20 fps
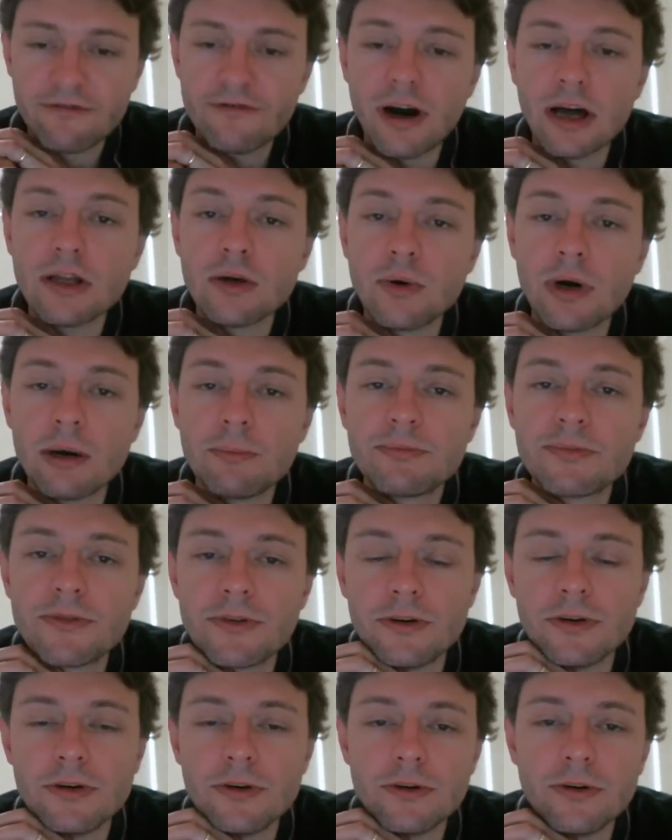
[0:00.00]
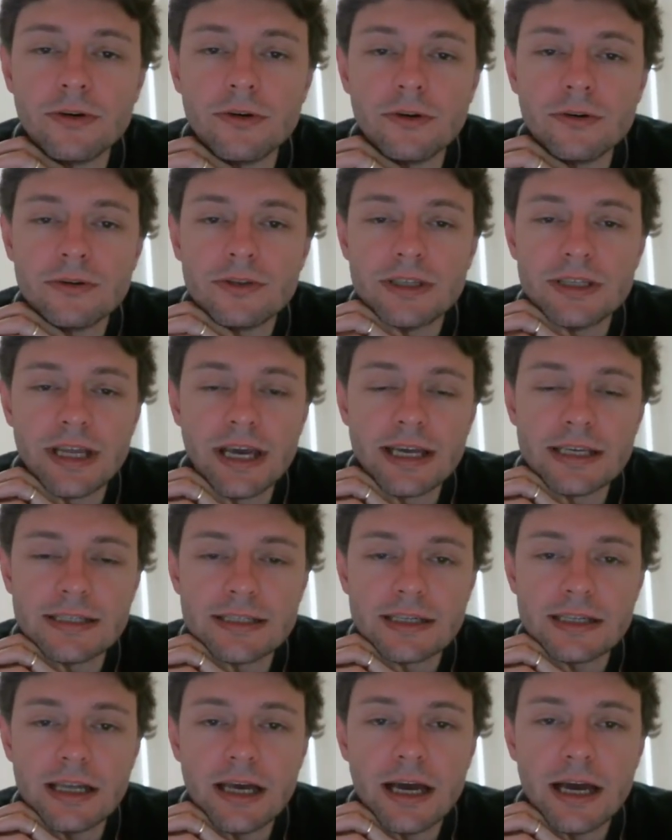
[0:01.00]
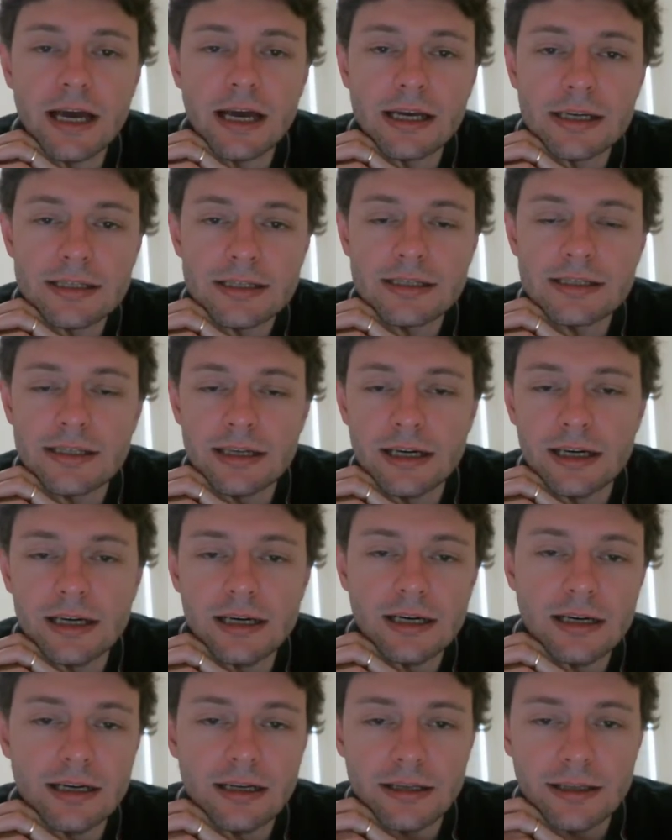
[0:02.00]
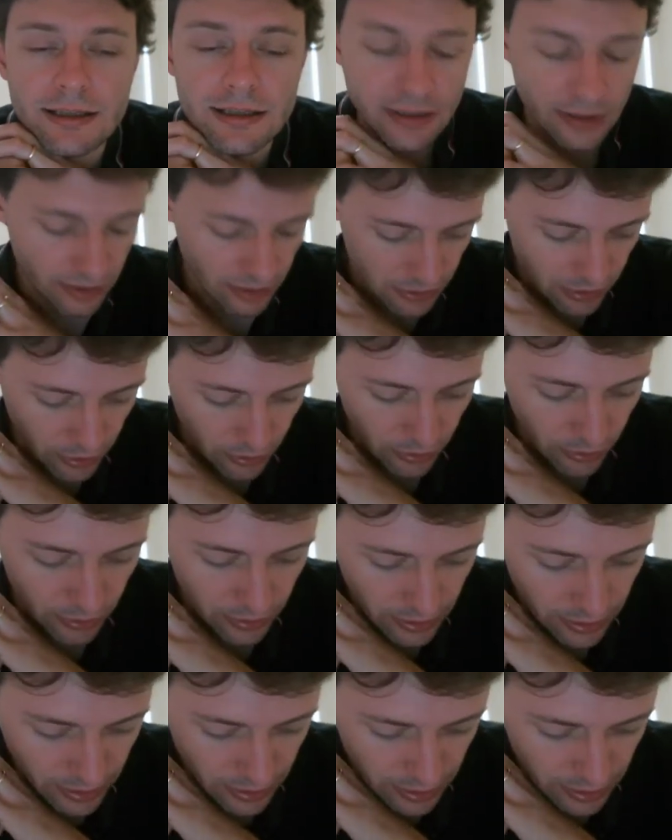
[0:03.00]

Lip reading: follow-up to today's class that didn't go